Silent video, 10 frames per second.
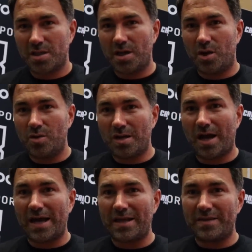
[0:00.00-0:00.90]
You know,
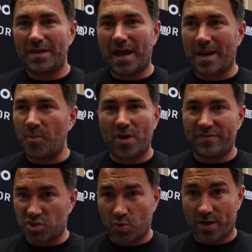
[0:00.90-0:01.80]
like and I'm not
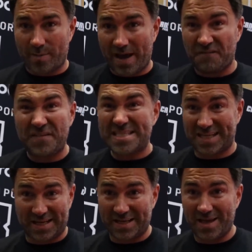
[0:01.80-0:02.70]
even talking about
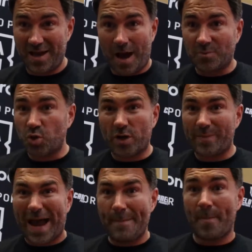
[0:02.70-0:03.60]
physically, I'm talking
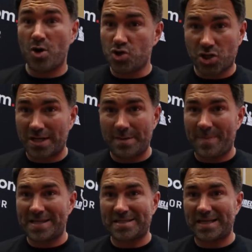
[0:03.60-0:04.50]
about emotionally,
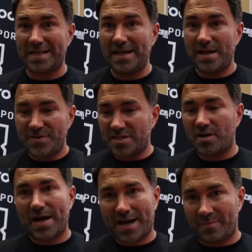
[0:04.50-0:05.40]
mentally. This
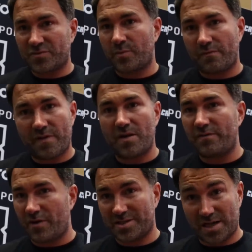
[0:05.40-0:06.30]
guy comes from a
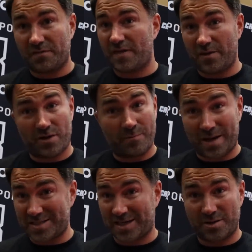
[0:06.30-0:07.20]
very, very tough area in
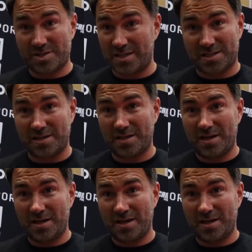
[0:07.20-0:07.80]
Mexico City.